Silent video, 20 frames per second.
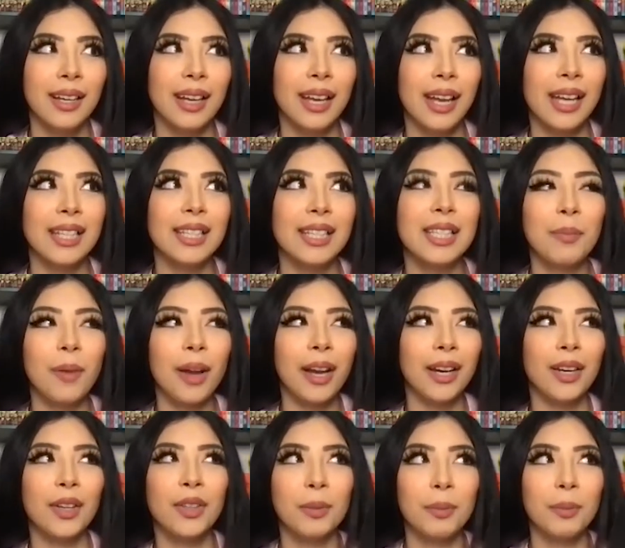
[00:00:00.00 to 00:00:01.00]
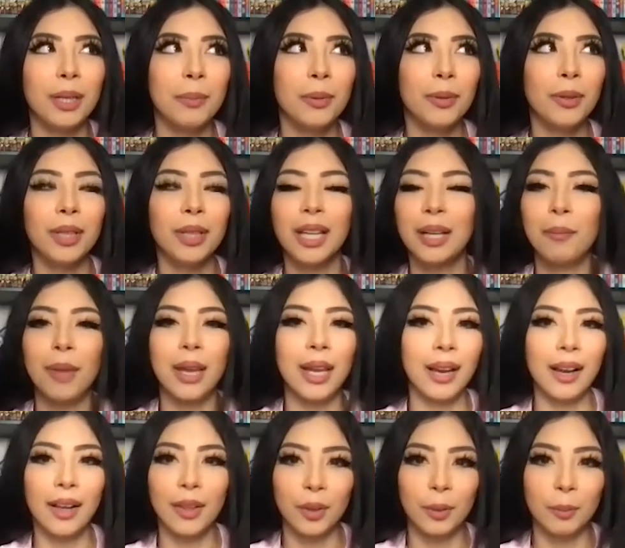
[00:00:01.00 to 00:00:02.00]
inspire other people or like
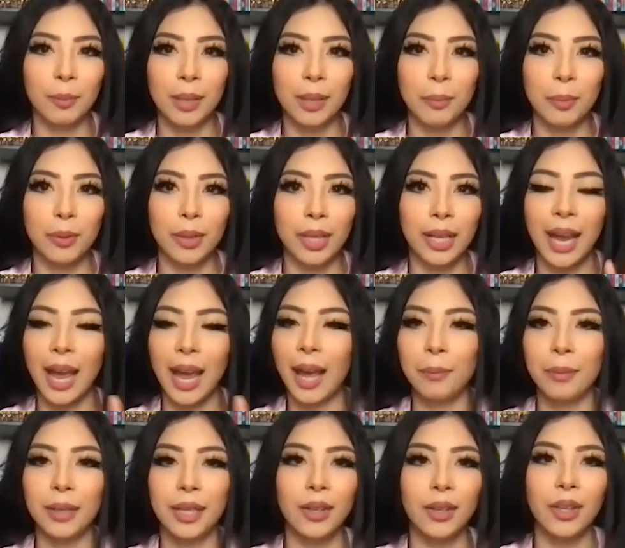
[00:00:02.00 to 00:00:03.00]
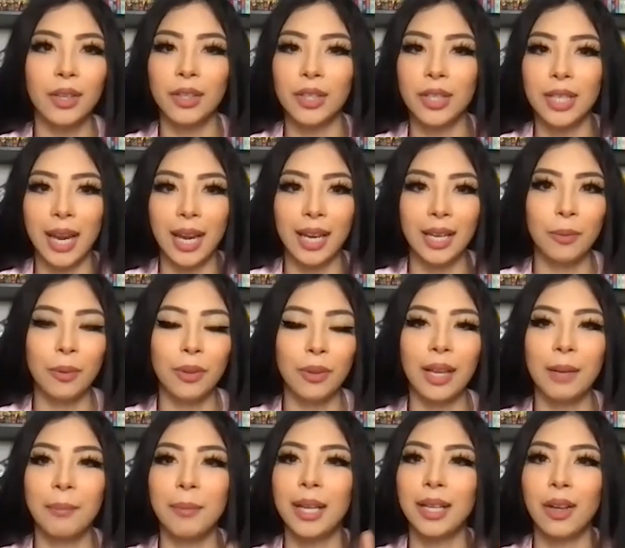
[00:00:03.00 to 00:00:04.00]
make other people like happy or entertained with
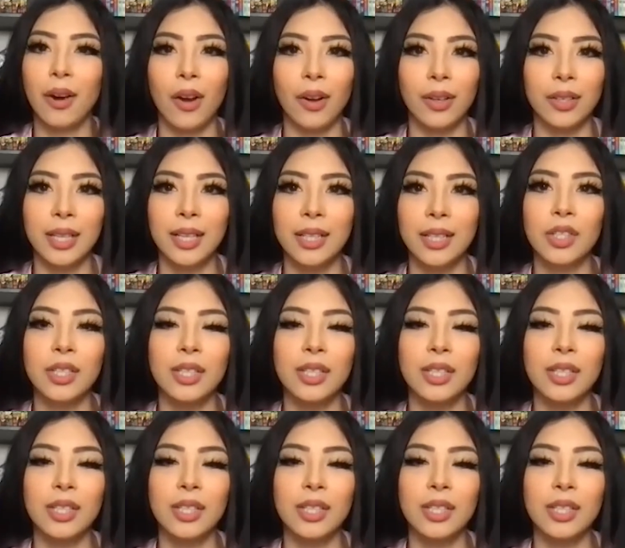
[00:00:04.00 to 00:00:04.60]
like my content,